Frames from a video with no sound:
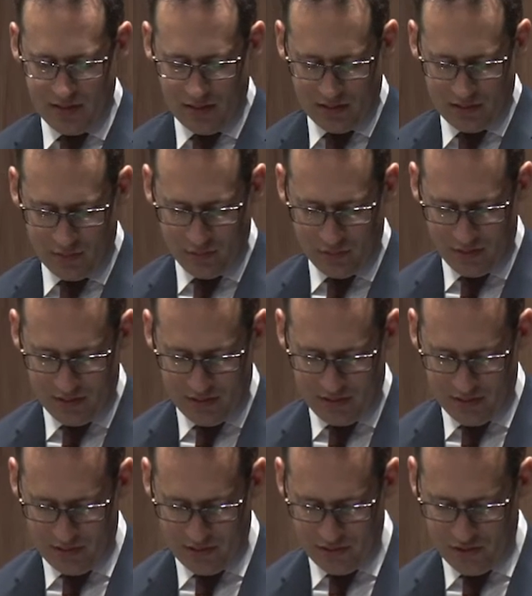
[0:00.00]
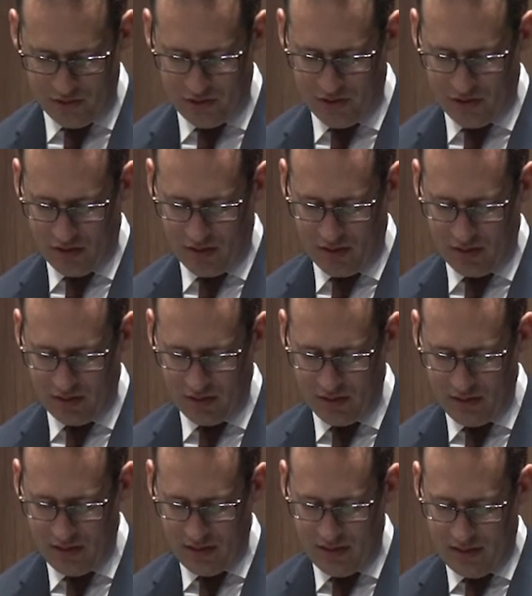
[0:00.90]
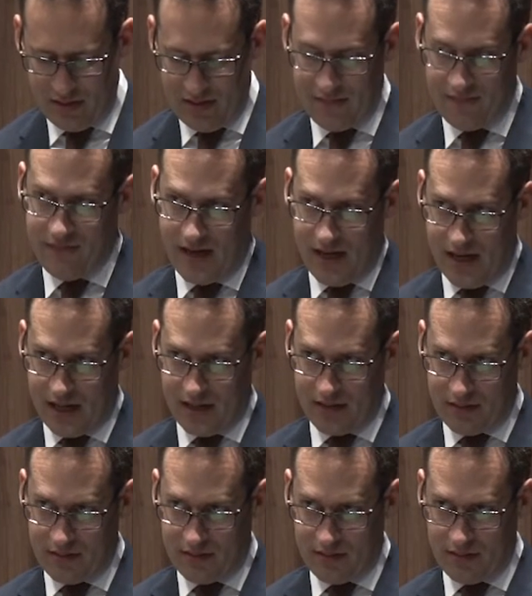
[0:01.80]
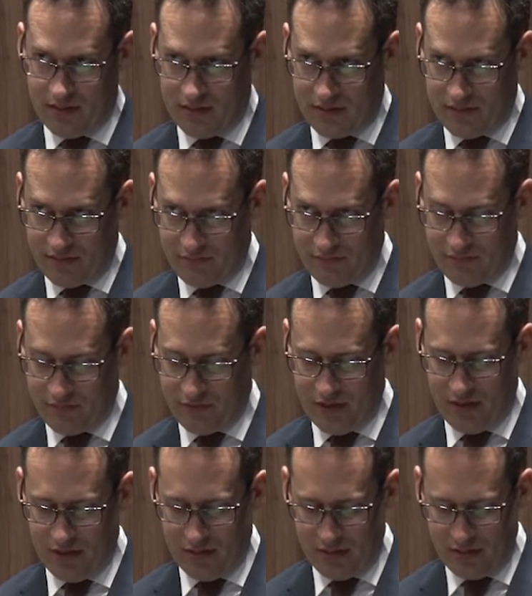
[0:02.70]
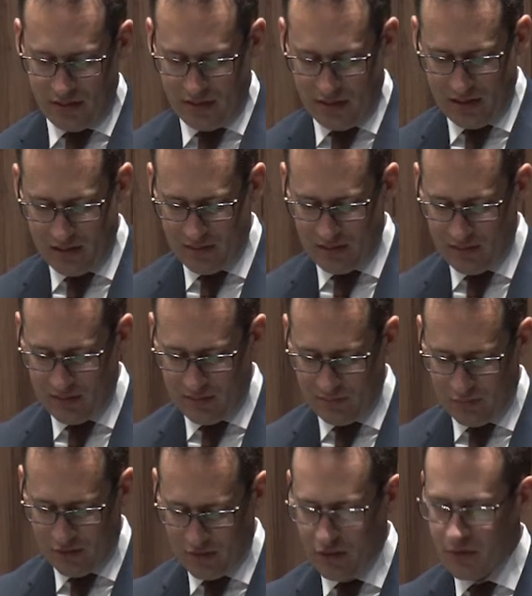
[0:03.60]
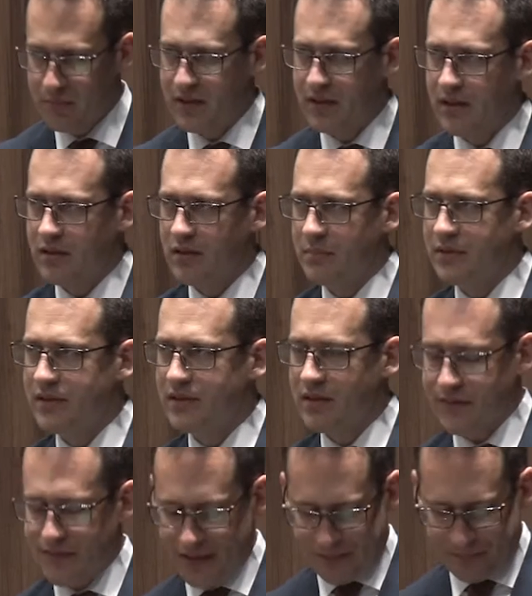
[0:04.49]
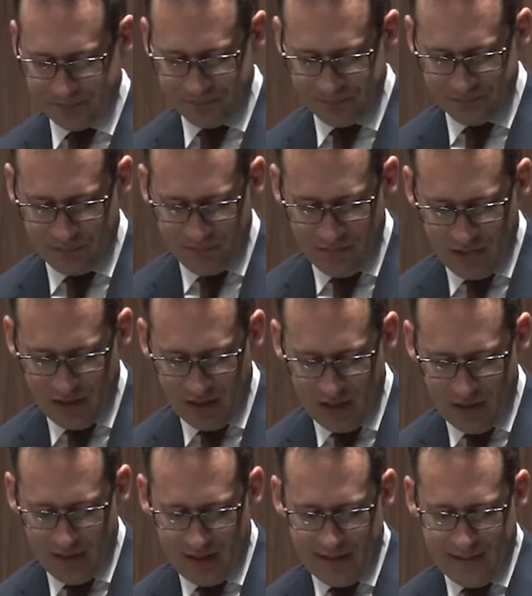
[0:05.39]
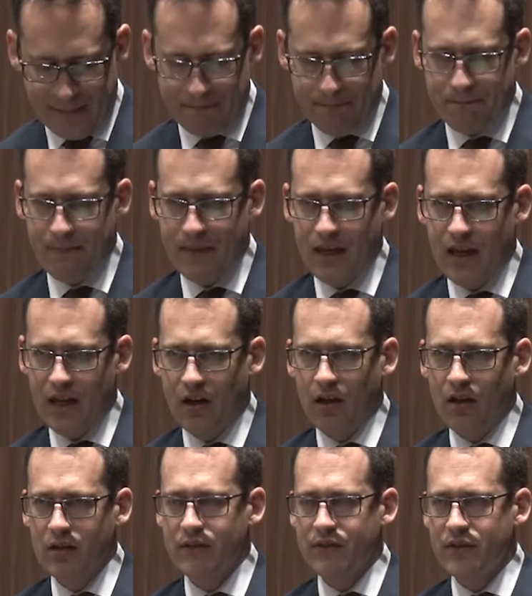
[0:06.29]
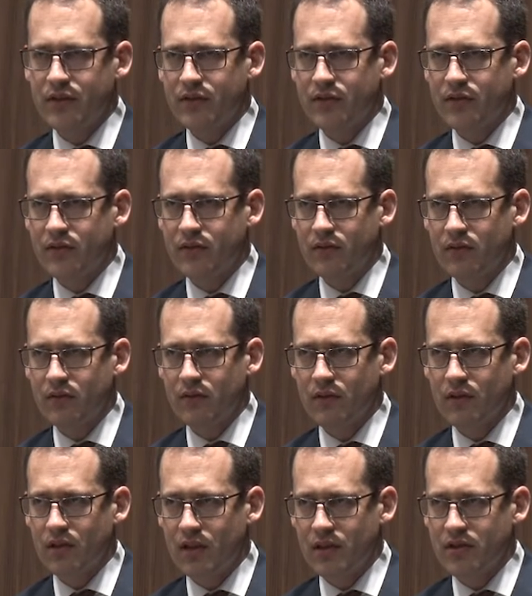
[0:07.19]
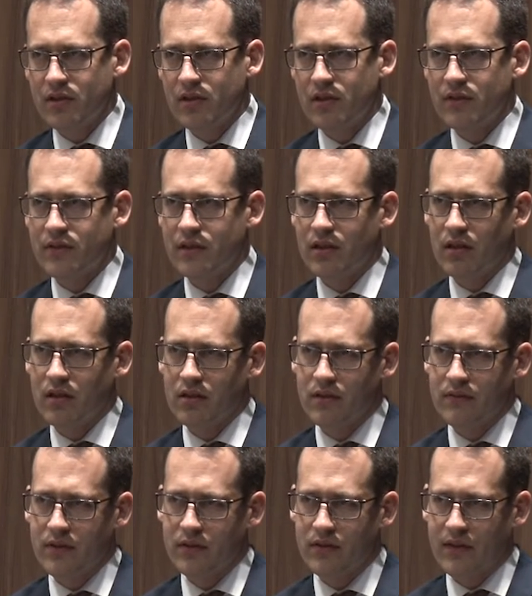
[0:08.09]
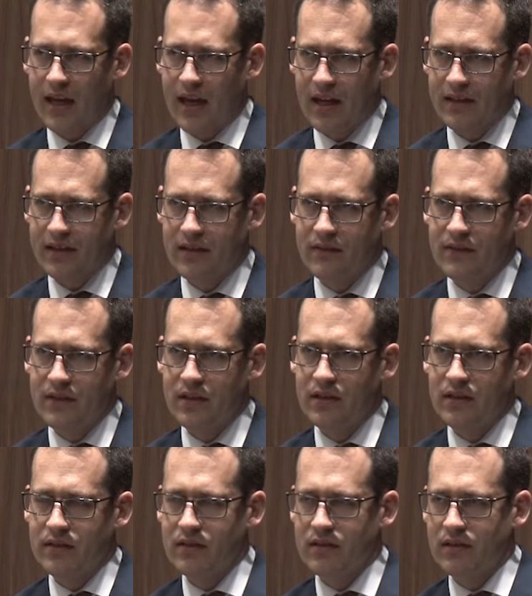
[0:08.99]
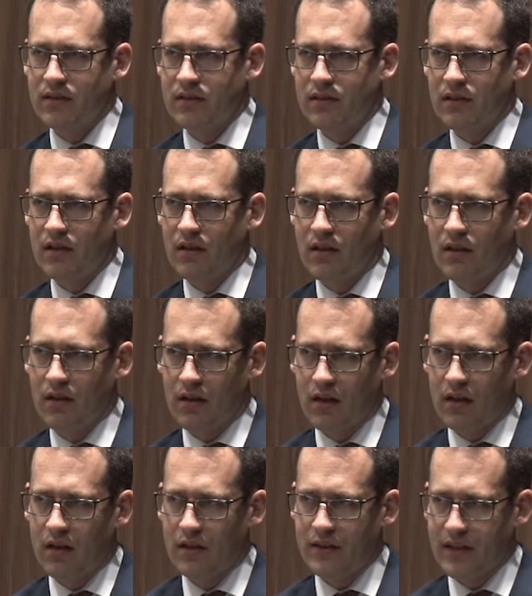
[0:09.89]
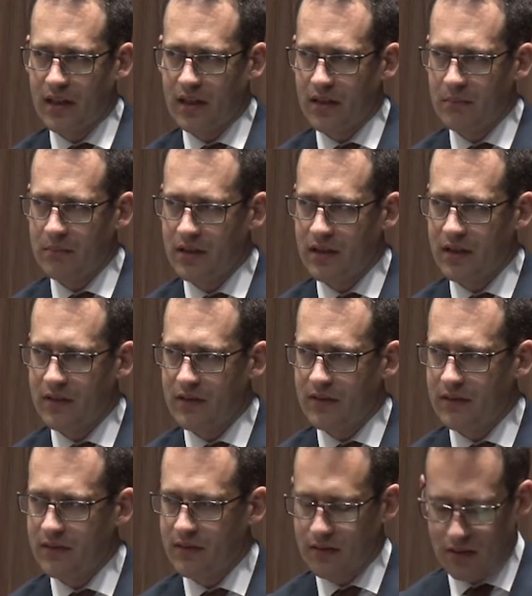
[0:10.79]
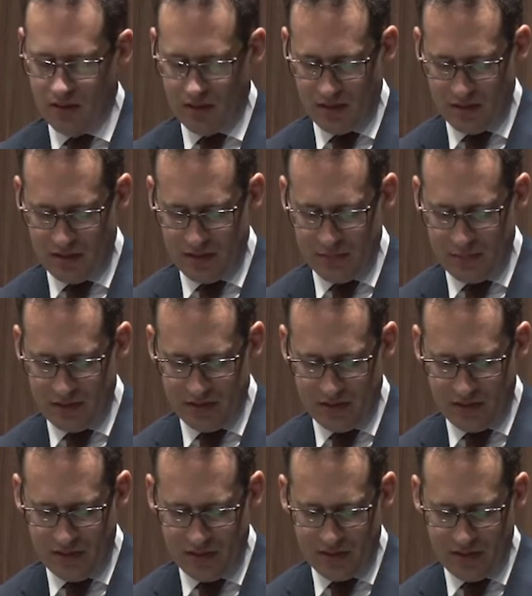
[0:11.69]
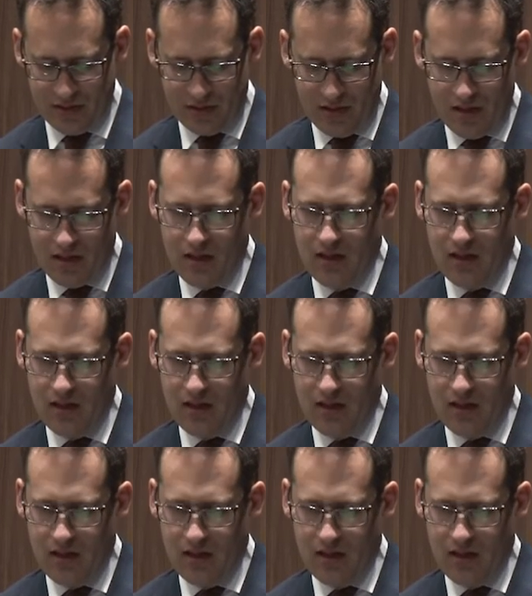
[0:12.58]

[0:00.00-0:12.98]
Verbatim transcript: in order to ensure, in fact, this freer and more open Indo-Pacific. Um, and all of those initiatives and all of those activities and are, are taking place uh, in the administration.